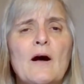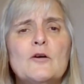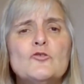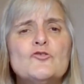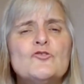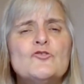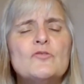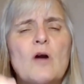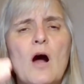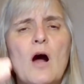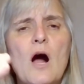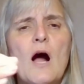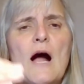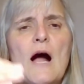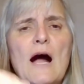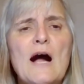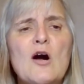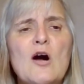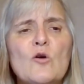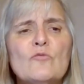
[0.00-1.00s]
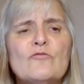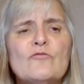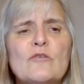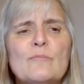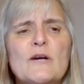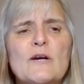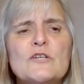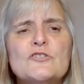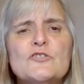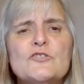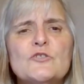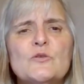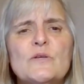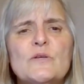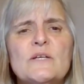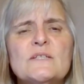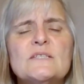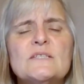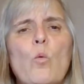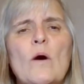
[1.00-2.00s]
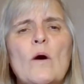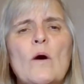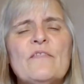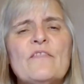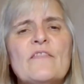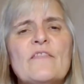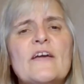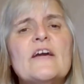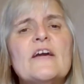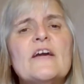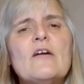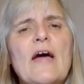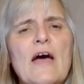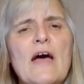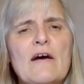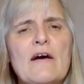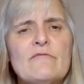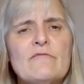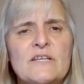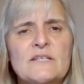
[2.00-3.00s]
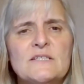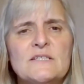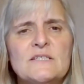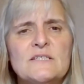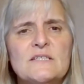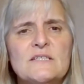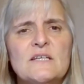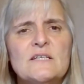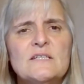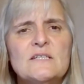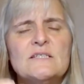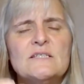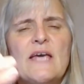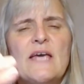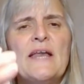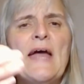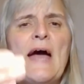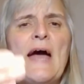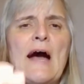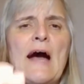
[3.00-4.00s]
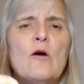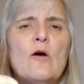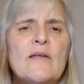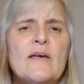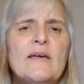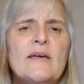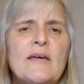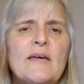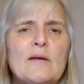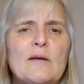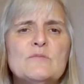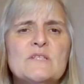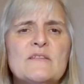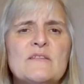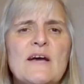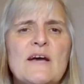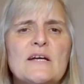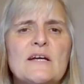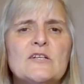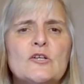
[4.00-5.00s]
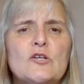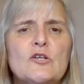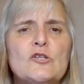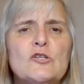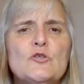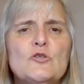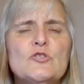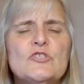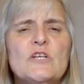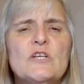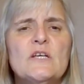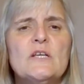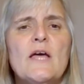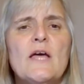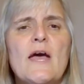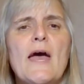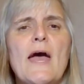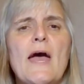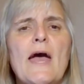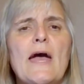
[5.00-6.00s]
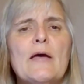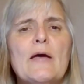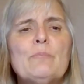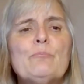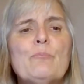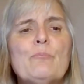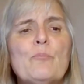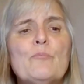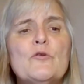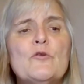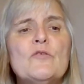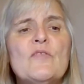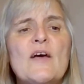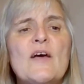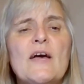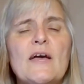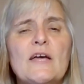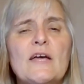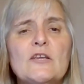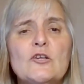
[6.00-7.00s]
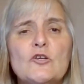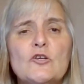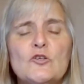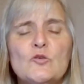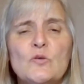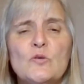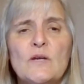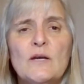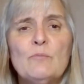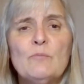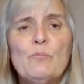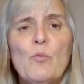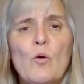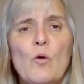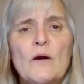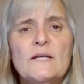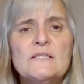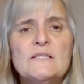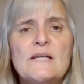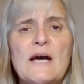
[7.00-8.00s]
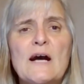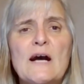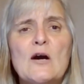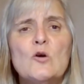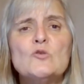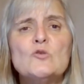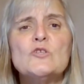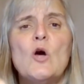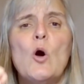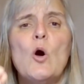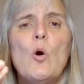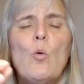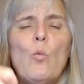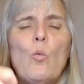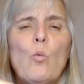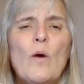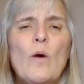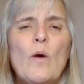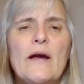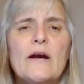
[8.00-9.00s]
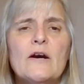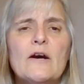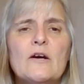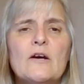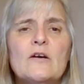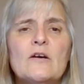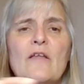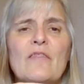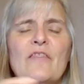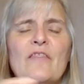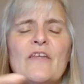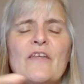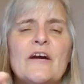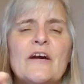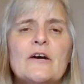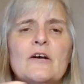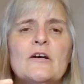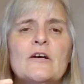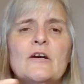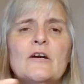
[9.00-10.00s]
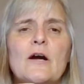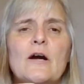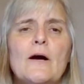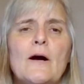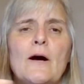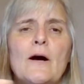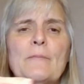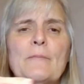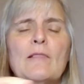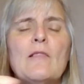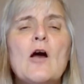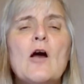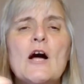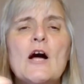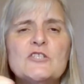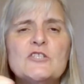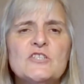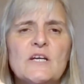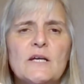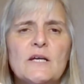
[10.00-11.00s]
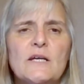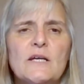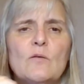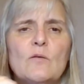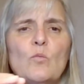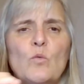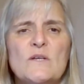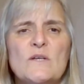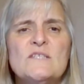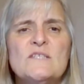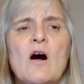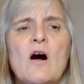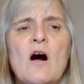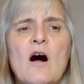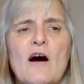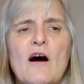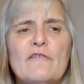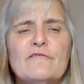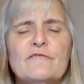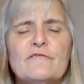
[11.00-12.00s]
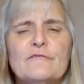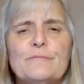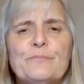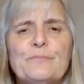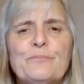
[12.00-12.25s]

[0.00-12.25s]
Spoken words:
draw out from our students what their evidence is and how they came to that conclusion. And then you can point out where their logic was off.